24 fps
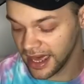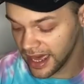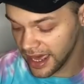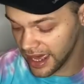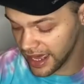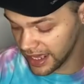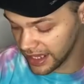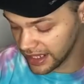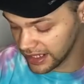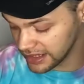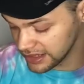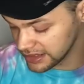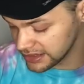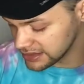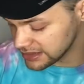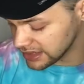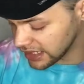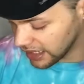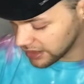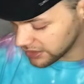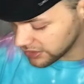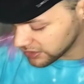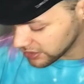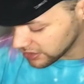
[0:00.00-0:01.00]
And I
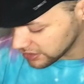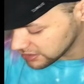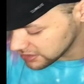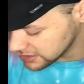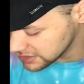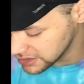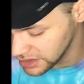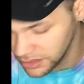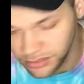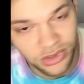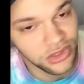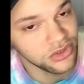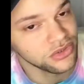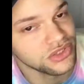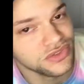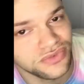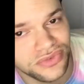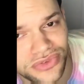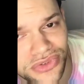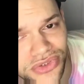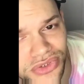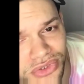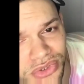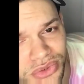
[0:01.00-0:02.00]
think the same goes for
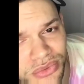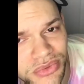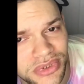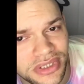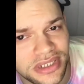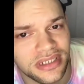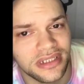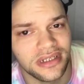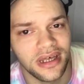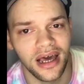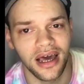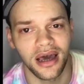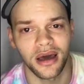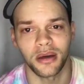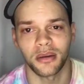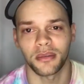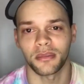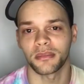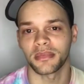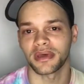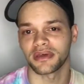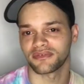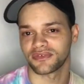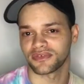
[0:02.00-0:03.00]
the new one.
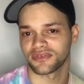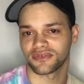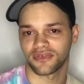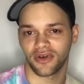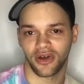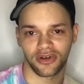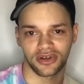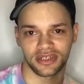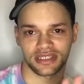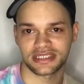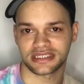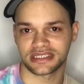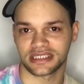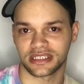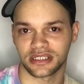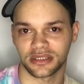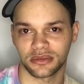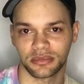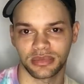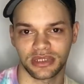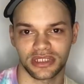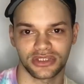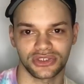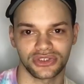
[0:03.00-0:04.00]
If you've already seen the
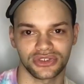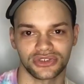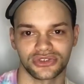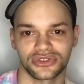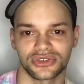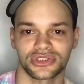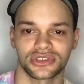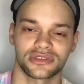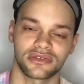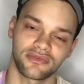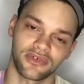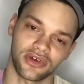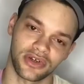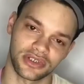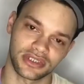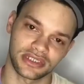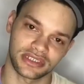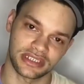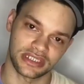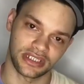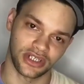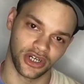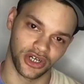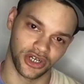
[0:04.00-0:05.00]
pictures, you've already
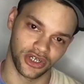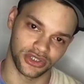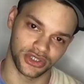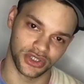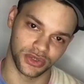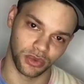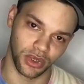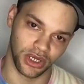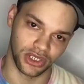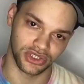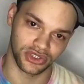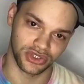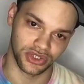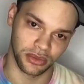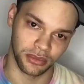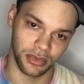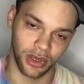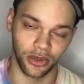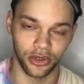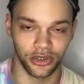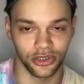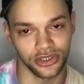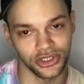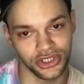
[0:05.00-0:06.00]
seen her swatch them on
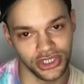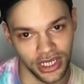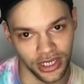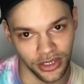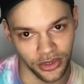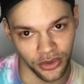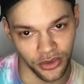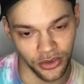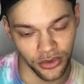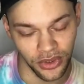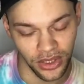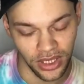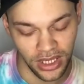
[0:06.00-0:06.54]
her channel,